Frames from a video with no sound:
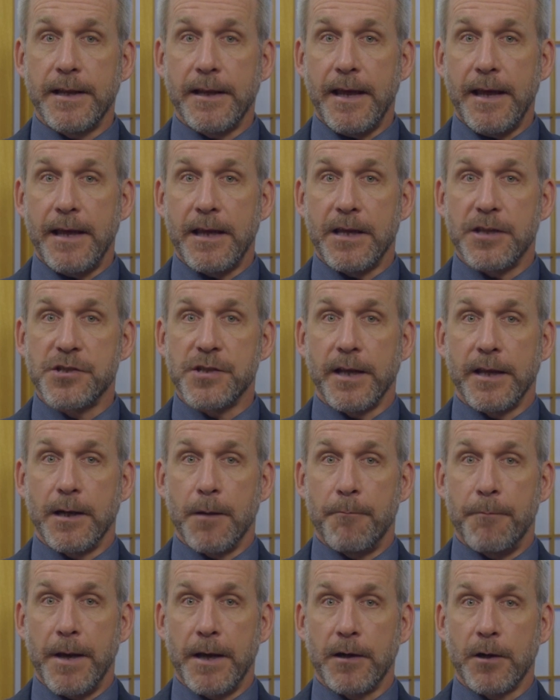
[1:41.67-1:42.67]
engage in
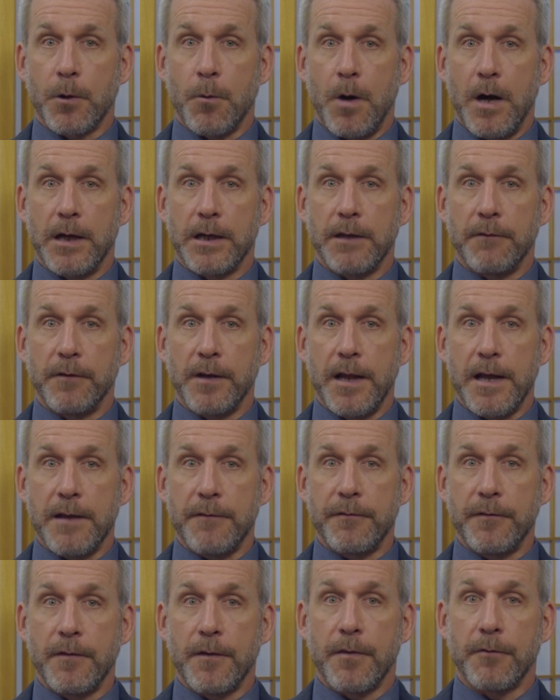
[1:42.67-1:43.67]
a better quality of
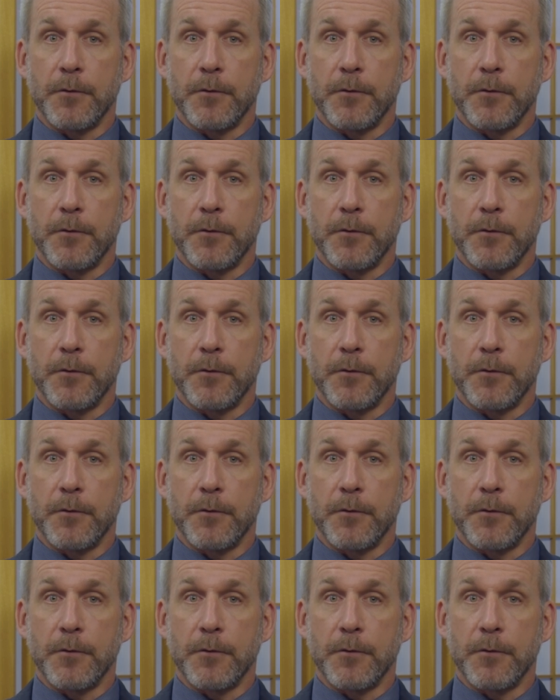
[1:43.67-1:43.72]
life